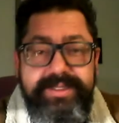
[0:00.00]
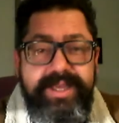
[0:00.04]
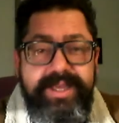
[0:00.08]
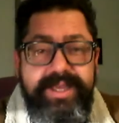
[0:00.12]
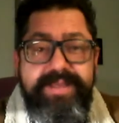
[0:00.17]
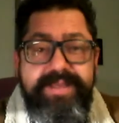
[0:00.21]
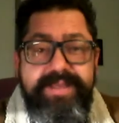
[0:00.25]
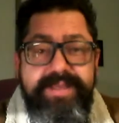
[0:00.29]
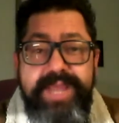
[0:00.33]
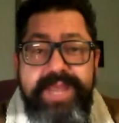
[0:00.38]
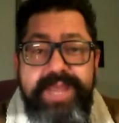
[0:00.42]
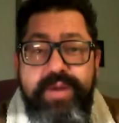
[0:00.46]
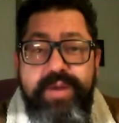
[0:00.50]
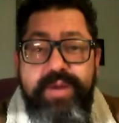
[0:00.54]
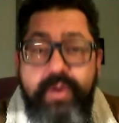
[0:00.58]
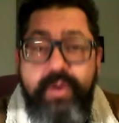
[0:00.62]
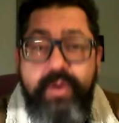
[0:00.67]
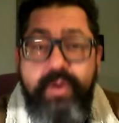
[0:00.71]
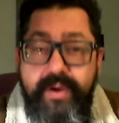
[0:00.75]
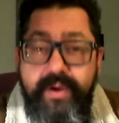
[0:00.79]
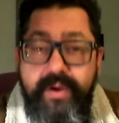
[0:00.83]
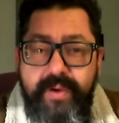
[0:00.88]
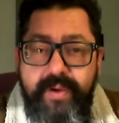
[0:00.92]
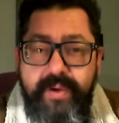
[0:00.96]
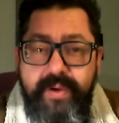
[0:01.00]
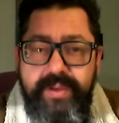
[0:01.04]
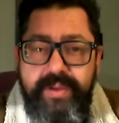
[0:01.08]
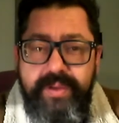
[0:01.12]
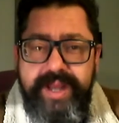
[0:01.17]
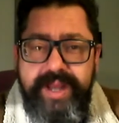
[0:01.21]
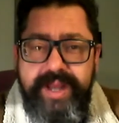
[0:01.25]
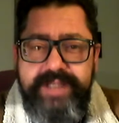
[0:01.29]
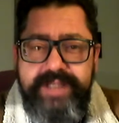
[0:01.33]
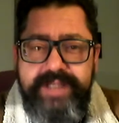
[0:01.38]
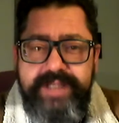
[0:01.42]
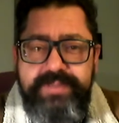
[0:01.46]
And yet, all
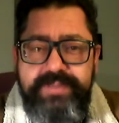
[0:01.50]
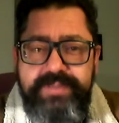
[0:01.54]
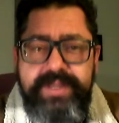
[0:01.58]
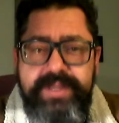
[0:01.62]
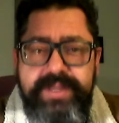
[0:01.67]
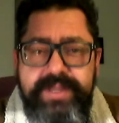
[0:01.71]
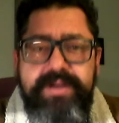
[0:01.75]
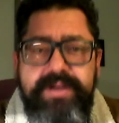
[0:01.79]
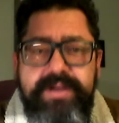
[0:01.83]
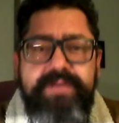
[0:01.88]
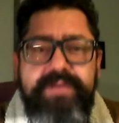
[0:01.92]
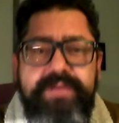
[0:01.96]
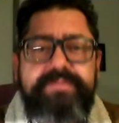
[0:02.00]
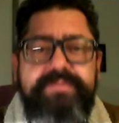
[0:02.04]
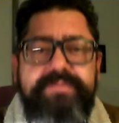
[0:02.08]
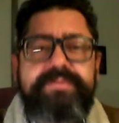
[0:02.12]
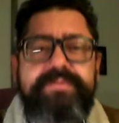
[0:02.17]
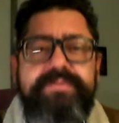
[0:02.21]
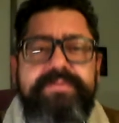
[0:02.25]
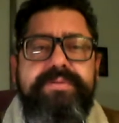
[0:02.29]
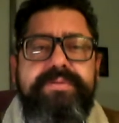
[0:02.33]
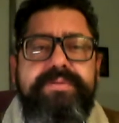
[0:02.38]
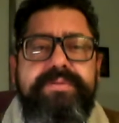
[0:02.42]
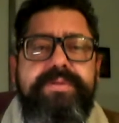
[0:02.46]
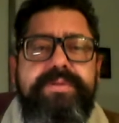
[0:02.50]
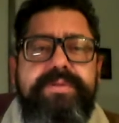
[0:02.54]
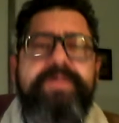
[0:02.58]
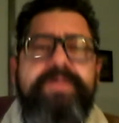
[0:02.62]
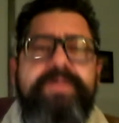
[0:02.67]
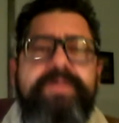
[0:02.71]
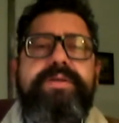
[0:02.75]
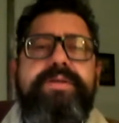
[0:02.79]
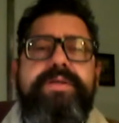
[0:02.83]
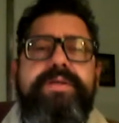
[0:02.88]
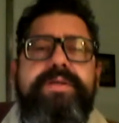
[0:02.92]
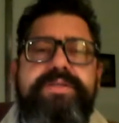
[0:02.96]
that I speak of
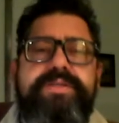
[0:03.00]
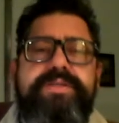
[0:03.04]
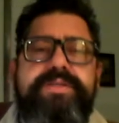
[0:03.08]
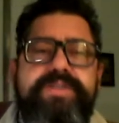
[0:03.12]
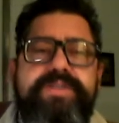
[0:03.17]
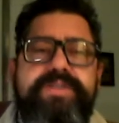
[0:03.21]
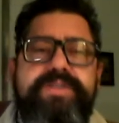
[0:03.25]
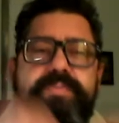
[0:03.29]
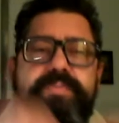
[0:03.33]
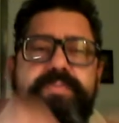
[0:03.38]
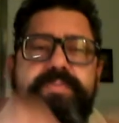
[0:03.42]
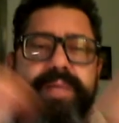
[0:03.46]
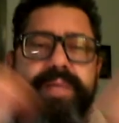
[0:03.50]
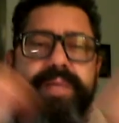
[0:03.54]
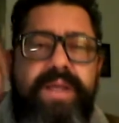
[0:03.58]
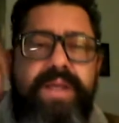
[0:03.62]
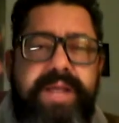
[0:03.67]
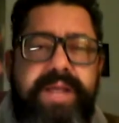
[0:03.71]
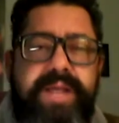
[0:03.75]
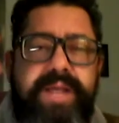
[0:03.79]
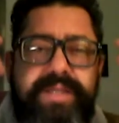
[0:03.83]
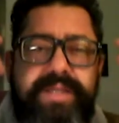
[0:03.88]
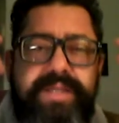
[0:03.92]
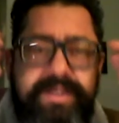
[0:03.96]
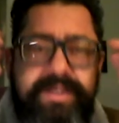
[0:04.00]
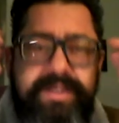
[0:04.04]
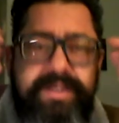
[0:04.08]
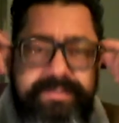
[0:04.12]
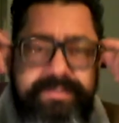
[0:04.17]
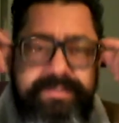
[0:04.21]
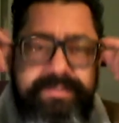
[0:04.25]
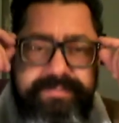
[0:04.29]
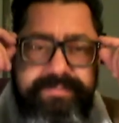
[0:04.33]
is simply an idea,